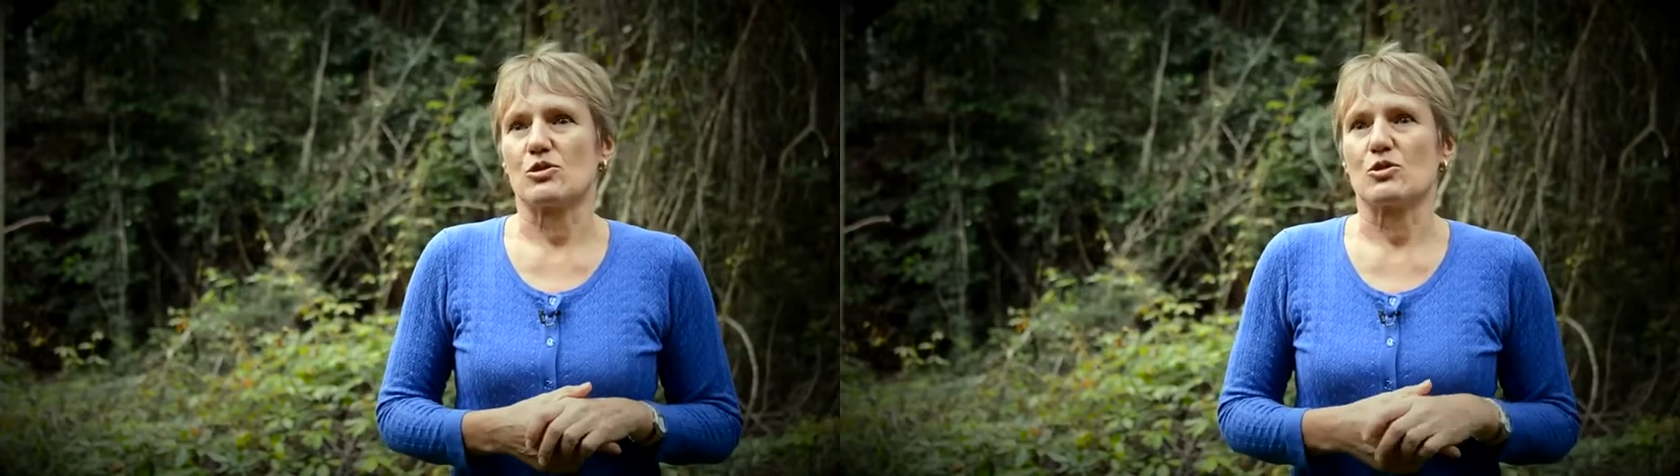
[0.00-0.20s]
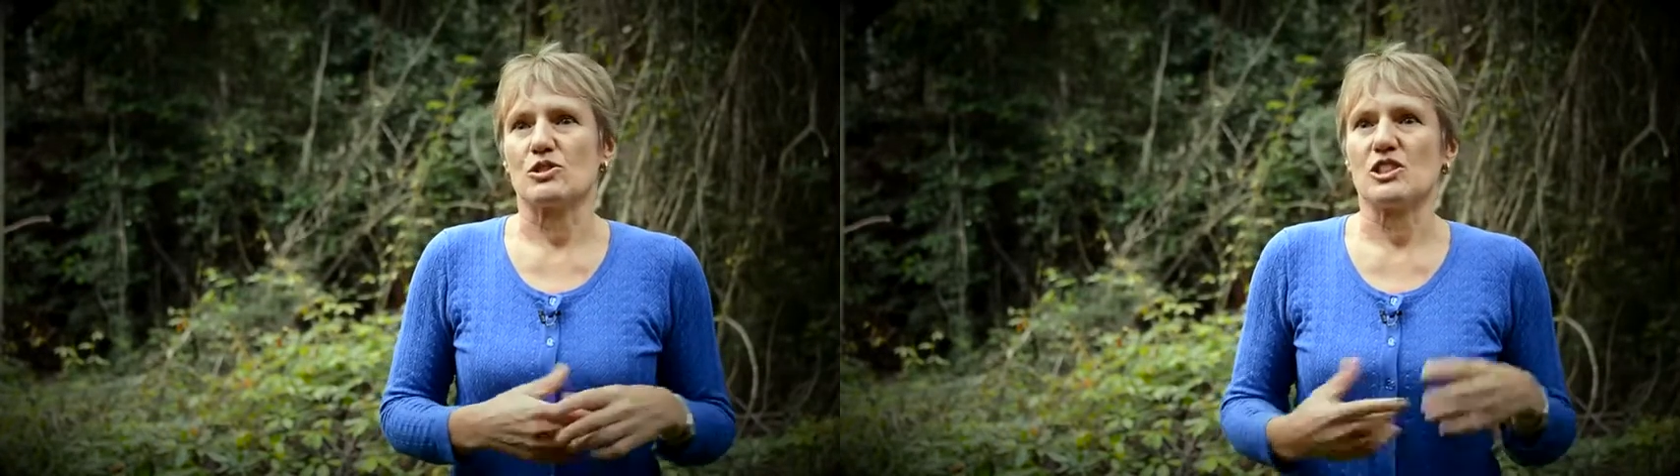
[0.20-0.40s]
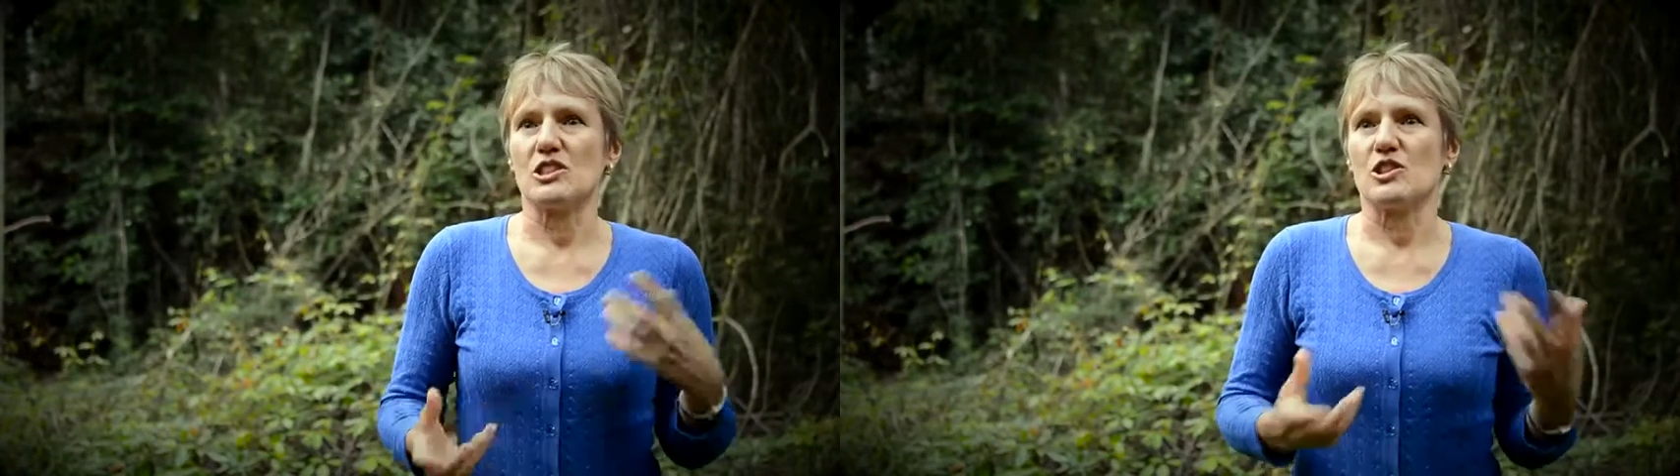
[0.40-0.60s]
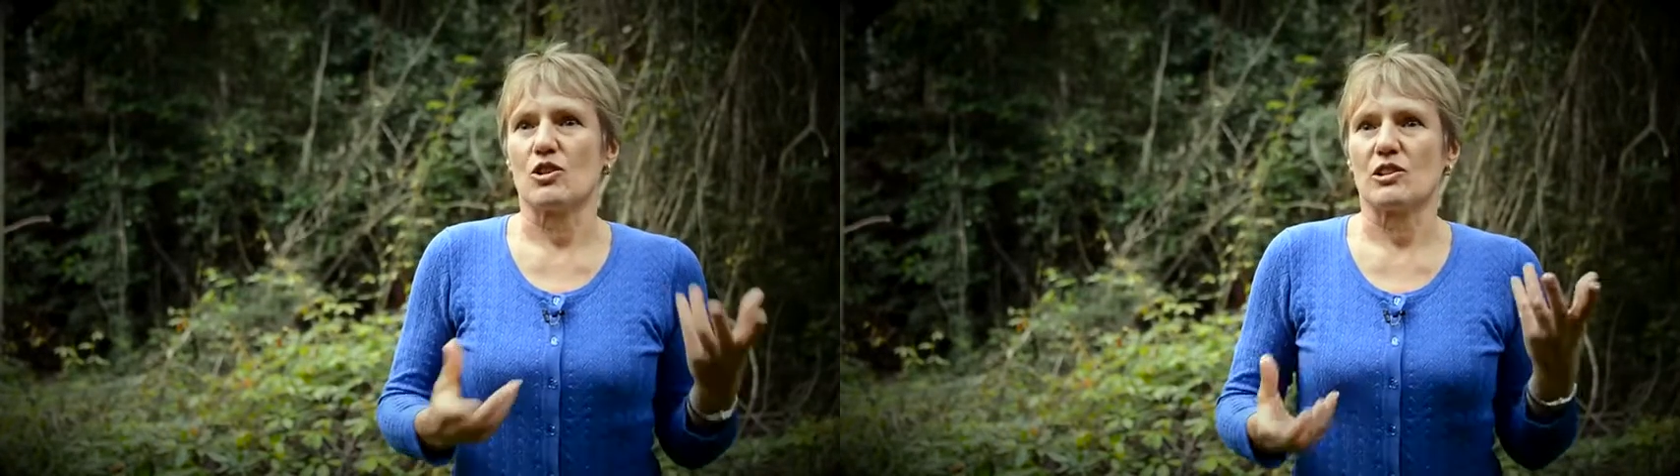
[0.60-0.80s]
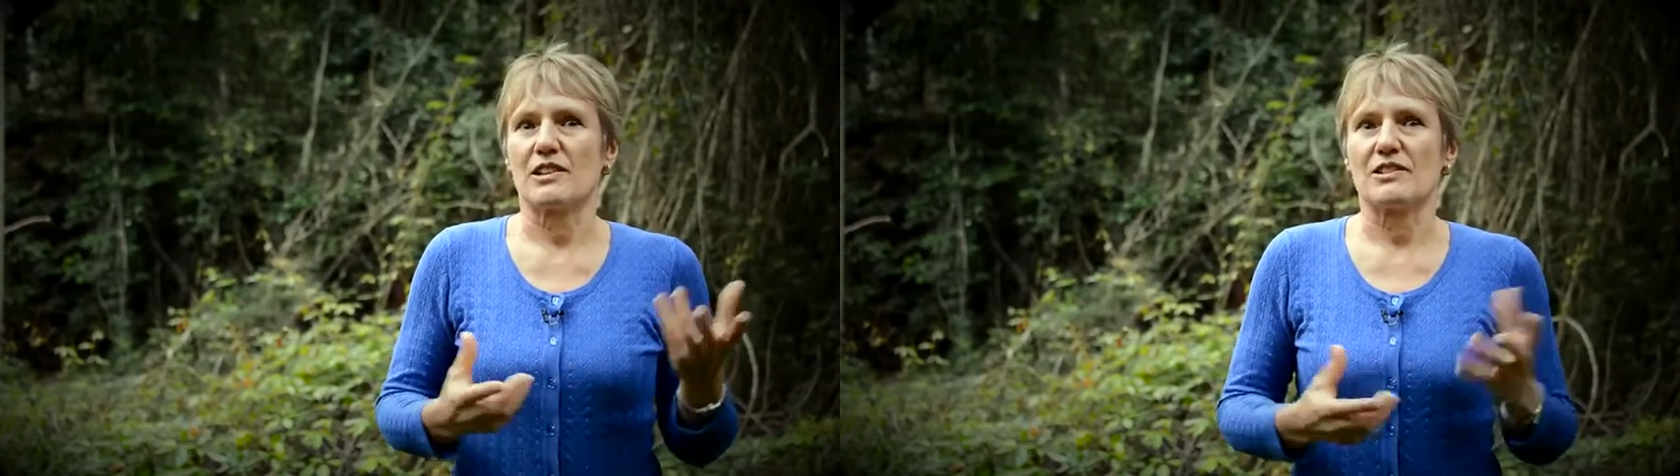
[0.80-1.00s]
continue
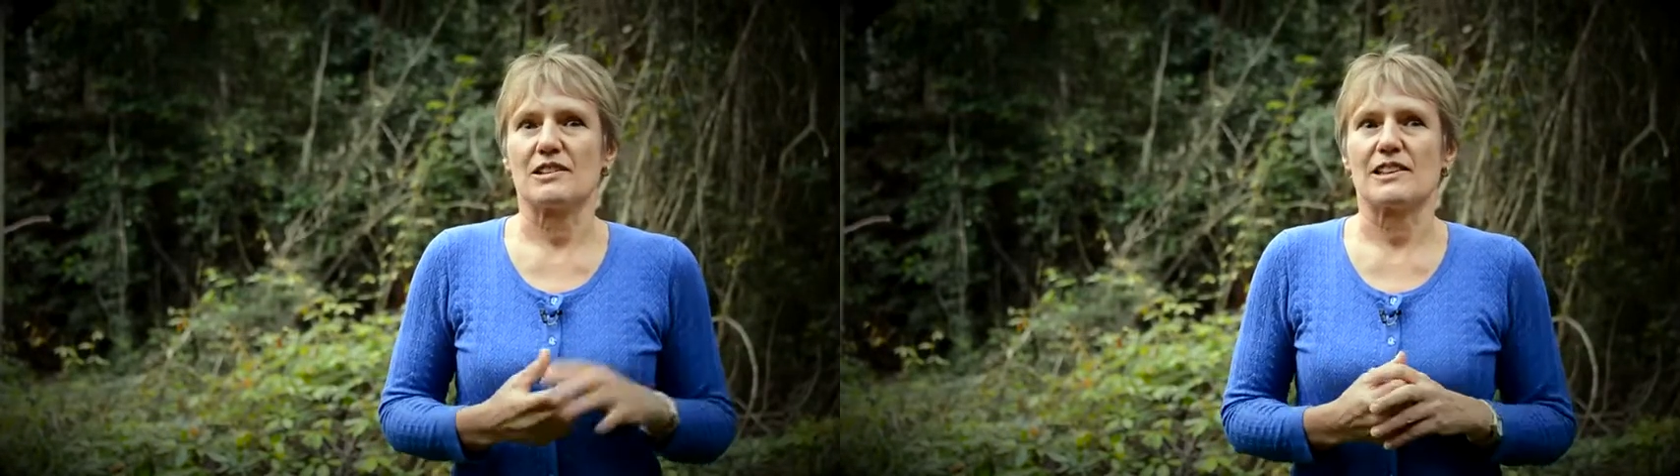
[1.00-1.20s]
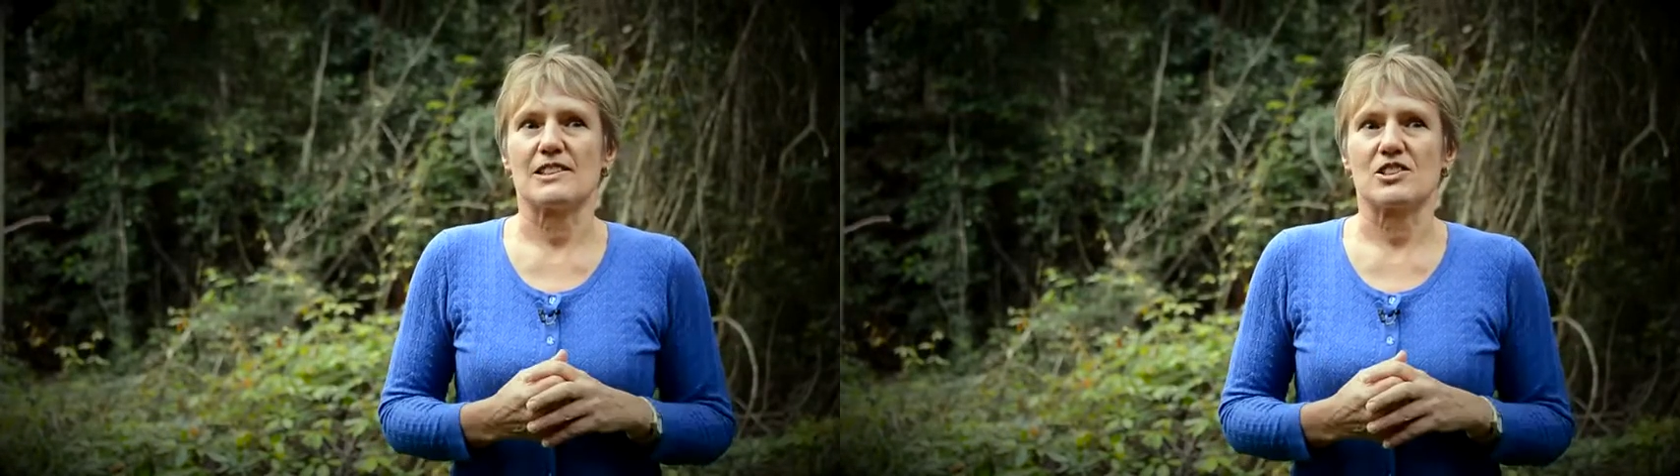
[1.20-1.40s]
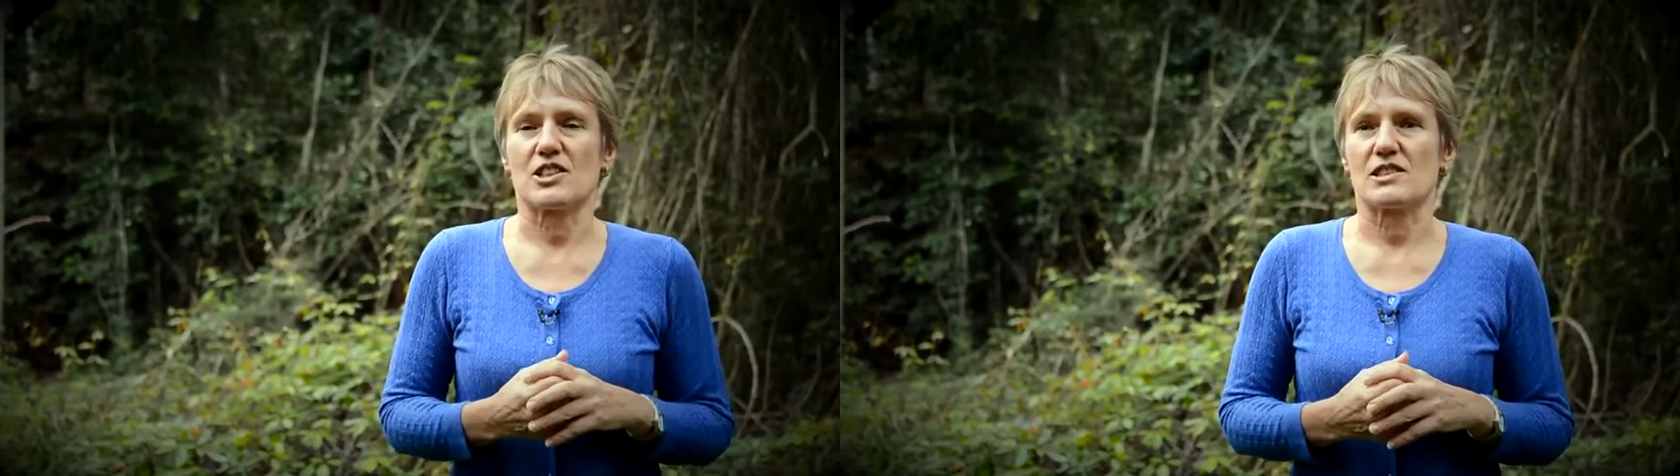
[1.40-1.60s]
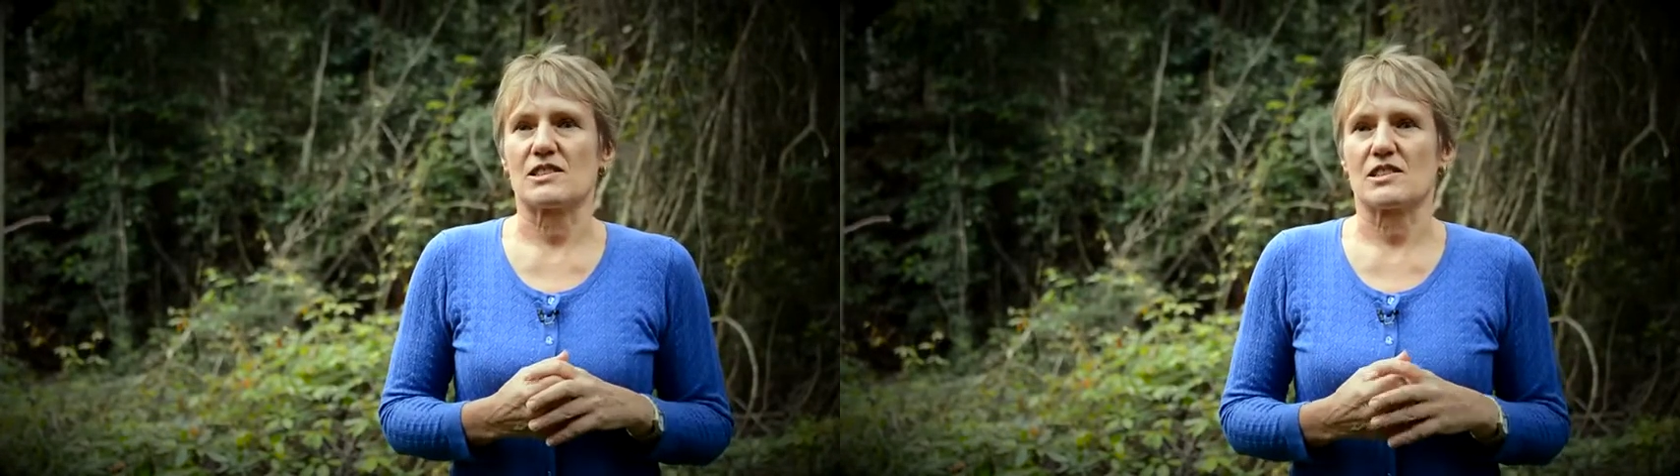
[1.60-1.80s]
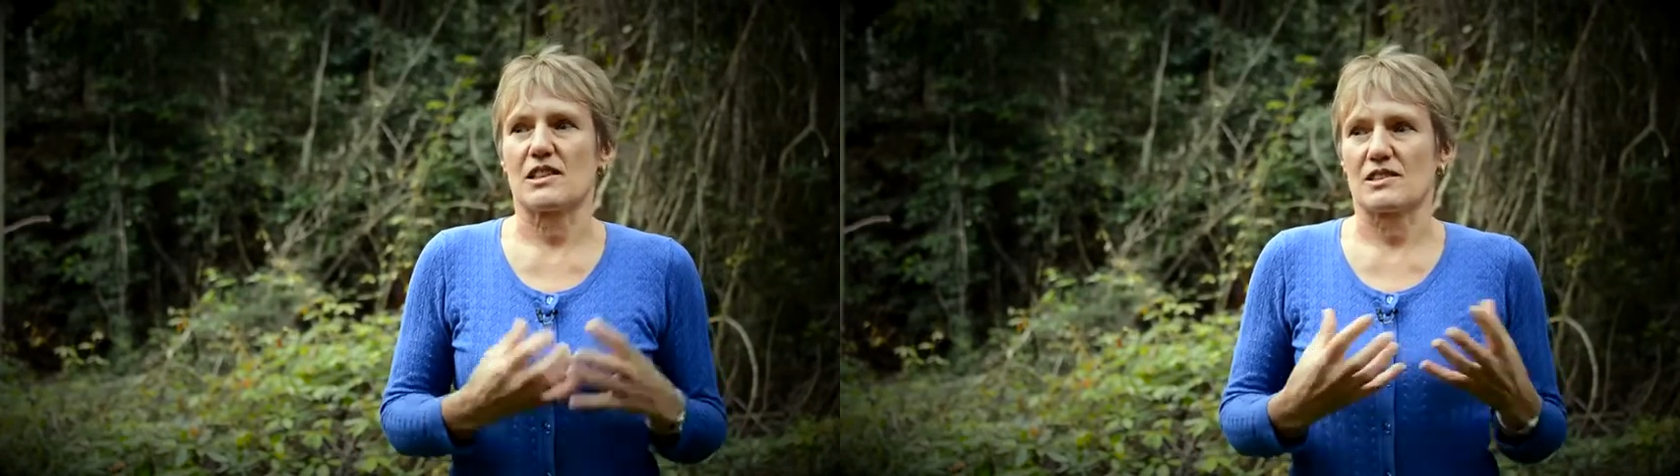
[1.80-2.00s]
on. I think that is
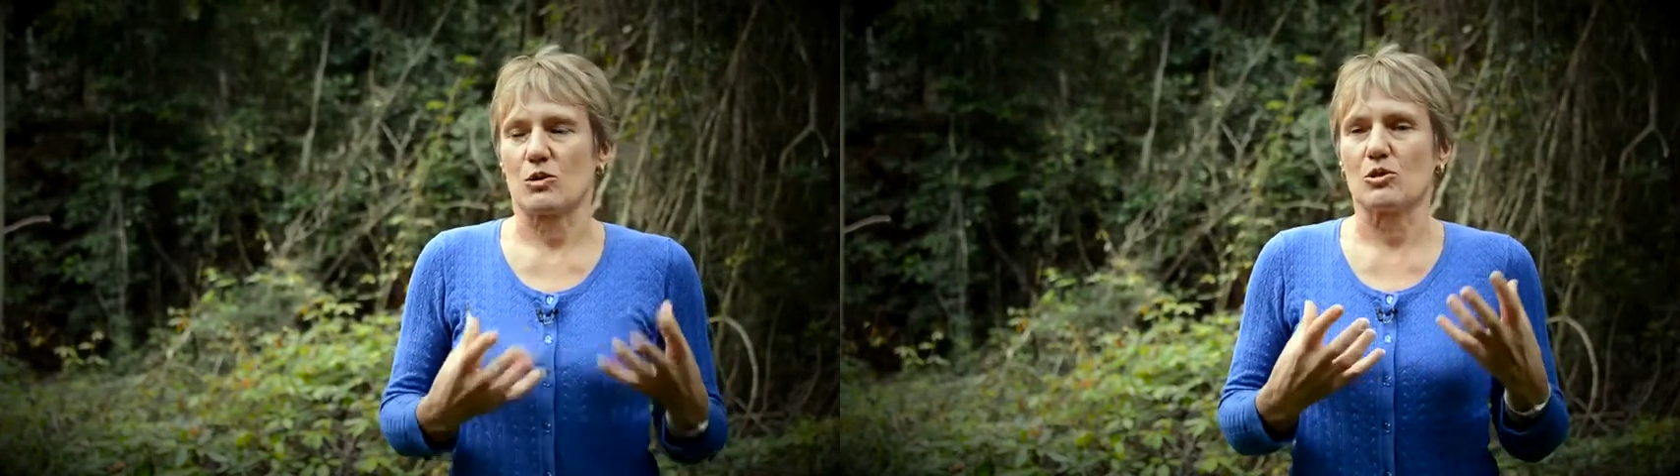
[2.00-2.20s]
just so